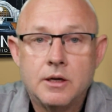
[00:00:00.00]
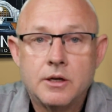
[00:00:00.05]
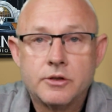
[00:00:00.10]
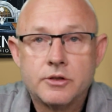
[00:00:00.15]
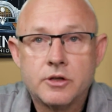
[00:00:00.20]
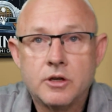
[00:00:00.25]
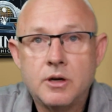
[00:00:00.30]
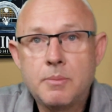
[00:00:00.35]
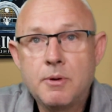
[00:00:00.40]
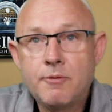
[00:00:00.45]

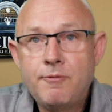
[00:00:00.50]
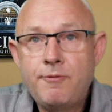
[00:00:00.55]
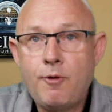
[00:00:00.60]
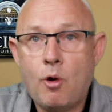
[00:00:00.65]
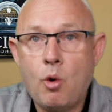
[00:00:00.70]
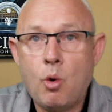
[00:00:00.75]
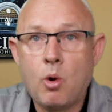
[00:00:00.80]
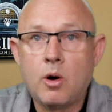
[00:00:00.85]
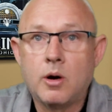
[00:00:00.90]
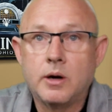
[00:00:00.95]
So number
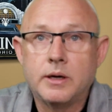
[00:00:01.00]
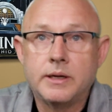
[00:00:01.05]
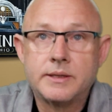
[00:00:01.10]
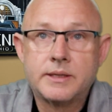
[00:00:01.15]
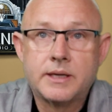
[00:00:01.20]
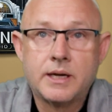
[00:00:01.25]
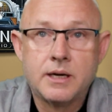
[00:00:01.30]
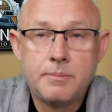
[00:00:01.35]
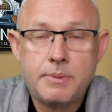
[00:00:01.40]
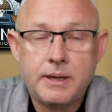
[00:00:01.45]
4
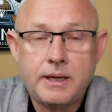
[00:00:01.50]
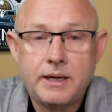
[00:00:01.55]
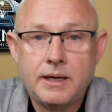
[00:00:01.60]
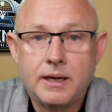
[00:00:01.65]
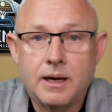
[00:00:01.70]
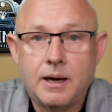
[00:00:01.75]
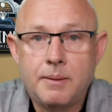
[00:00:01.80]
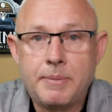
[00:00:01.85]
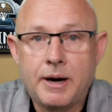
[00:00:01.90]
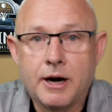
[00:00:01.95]
is going to
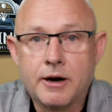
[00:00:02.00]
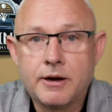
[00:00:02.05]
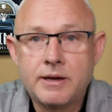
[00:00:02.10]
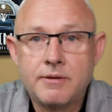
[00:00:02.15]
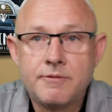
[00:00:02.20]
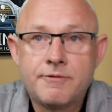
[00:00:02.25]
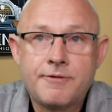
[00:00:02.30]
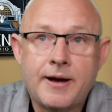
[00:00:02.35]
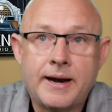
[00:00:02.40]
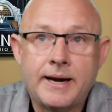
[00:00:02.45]
be
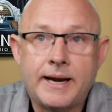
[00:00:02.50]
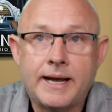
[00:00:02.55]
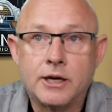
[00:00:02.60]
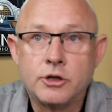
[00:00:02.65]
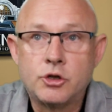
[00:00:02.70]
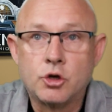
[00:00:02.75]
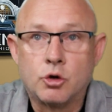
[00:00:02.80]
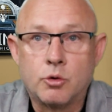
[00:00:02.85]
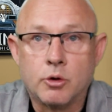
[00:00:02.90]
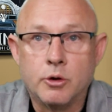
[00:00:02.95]
American
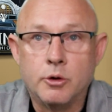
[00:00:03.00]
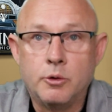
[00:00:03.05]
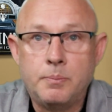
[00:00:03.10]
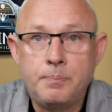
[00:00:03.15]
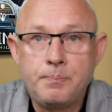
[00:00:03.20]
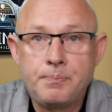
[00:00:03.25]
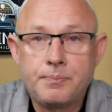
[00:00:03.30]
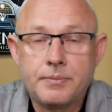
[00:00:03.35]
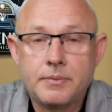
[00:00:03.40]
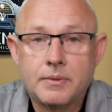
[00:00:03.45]
Financial
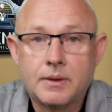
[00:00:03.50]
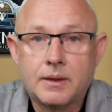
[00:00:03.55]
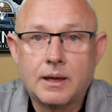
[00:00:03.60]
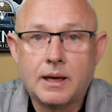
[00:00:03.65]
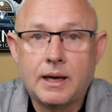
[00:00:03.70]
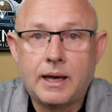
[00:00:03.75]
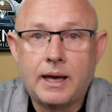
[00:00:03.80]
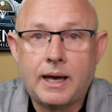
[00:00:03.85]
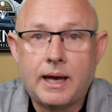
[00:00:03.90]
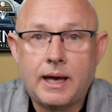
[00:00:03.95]
Group.
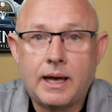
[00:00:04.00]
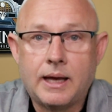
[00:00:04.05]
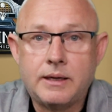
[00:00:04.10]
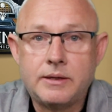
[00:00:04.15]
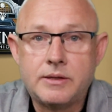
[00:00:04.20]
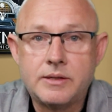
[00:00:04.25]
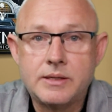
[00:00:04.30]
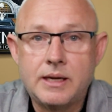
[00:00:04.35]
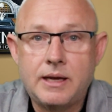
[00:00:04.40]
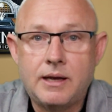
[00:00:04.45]

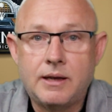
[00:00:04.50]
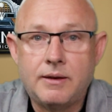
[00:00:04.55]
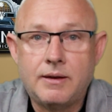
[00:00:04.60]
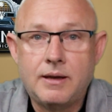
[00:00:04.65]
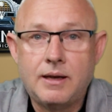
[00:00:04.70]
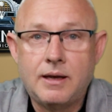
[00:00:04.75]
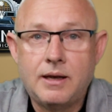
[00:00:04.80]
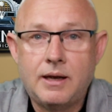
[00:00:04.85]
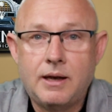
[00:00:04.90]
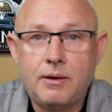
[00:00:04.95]
And
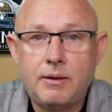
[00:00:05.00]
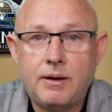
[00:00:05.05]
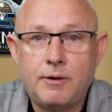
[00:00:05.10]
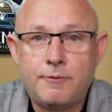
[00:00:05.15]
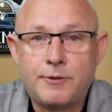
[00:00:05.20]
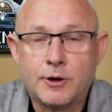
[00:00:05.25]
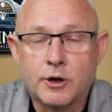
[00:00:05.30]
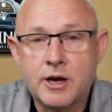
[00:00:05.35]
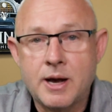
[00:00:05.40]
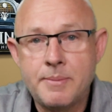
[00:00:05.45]

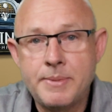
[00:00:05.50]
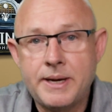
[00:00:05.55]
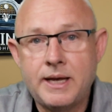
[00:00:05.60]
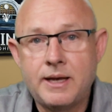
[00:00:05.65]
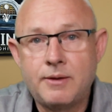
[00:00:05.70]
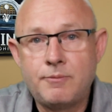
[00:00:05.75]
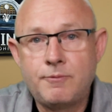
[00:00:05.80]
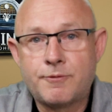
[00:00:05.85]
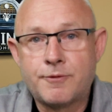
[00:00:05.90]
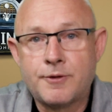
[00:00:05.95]
if you're coming
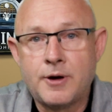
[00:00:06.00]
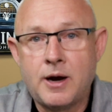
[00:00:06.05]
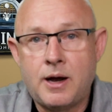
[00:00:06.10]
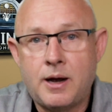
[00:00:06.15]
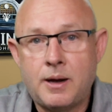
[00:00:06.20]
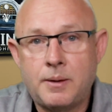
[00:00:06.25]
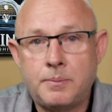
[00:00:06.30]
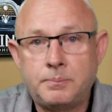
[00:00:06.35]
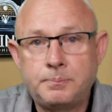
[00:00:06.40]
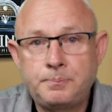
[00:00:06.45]
in
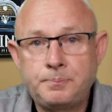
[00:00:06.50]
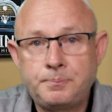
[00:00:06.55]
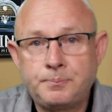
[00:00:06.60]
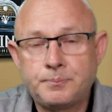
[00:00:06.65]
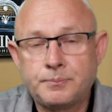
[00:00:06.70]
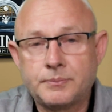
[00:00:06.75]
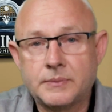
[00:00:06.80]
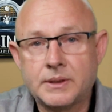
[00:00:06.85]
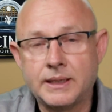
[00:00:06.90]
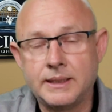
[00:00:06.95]
from
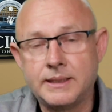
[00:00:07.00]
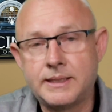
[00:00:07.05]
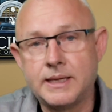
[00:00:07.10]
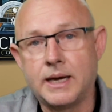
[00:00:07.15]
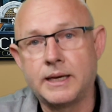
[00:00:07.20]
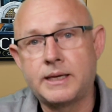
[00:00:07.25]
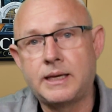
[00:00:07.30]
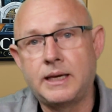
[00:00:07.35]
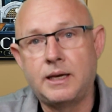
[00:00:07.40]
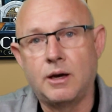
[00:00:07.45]

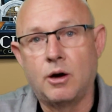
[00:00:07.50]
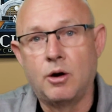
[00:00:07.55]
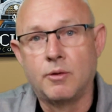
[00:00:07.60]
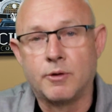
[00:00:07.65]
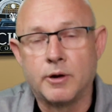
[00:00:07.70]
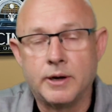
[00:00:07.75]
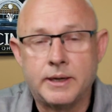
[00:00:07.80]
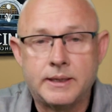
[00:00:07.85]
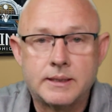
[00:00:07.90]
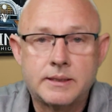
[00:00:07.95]
Kentucky
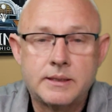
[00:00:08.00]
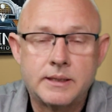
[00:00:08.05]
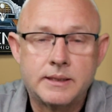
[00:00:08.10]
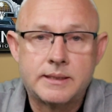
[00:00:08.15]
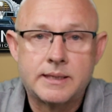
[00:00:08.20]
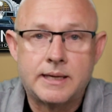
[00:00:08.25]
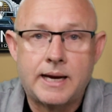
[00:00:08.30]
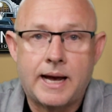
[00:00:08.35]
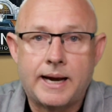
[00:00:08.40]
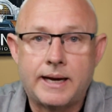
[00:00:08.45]
over into
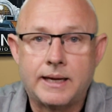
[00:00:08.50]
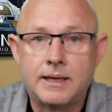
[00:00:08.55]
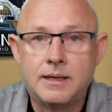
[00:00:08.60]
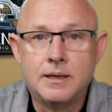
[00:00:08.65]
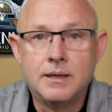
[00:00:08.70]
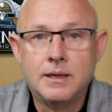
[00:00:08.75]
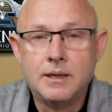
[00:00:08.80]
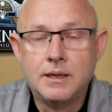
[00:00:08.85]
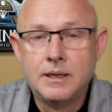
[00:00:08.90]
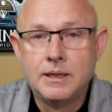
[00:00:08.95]
Cincinnati,
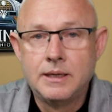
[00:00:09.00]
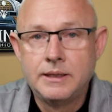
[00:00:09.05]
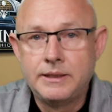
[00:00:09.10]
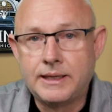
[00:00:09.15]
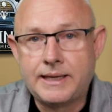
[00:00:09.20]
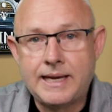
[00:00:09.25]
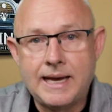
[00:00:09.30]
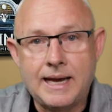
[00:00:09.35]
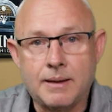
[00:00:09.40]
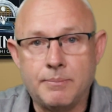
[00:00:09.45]

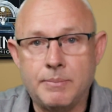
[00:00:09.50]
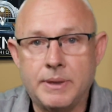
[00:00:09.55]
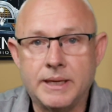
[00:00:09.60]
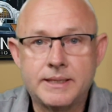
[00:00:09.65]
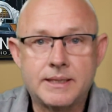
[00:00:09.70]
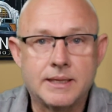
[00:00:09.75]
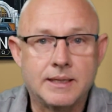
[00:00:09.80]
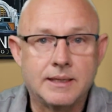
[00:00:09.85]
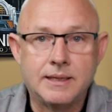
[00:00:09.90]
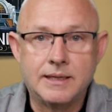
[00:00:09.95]
you can't
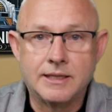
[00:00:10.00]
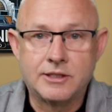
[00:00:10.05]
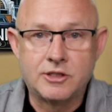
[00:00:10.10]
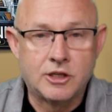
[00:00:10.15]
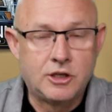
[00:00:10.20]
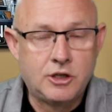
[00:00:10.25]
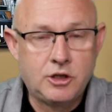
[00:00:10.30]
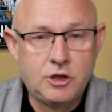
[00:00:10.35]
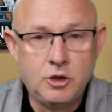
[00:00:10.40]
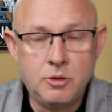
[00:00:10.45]
miss it. It's
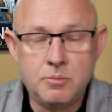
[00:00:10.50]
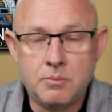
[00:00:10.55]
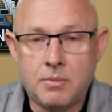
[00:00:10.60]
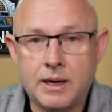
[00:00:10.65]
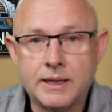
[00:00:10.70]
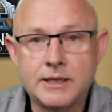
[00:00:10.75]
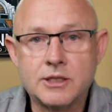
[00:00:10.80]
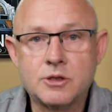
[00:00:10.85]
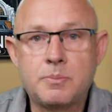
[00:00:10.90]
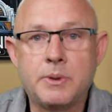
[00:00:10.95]
a
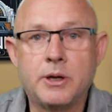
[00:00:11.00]
humongous